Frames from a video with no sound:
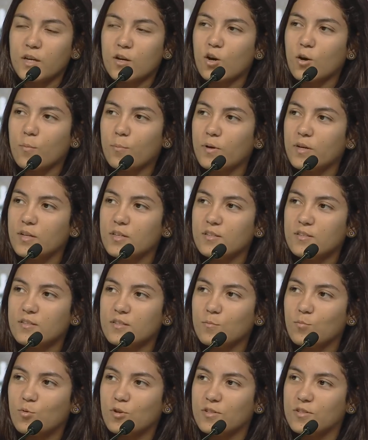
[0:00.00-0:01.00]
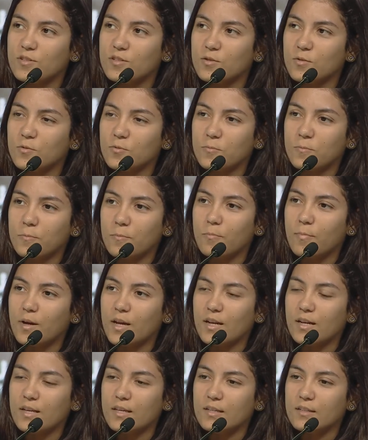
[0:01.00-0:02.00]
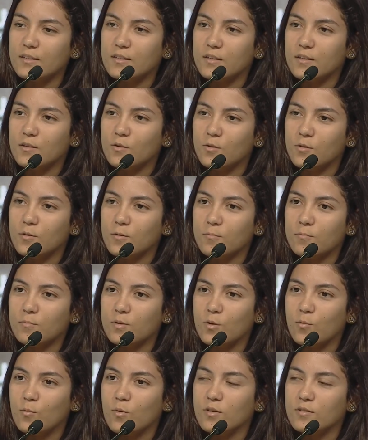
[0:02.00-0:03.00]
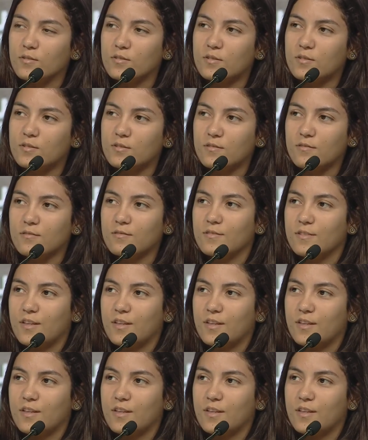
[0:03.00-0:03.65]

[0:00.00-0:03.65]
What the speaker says: The companies in Brazil, mainly the ones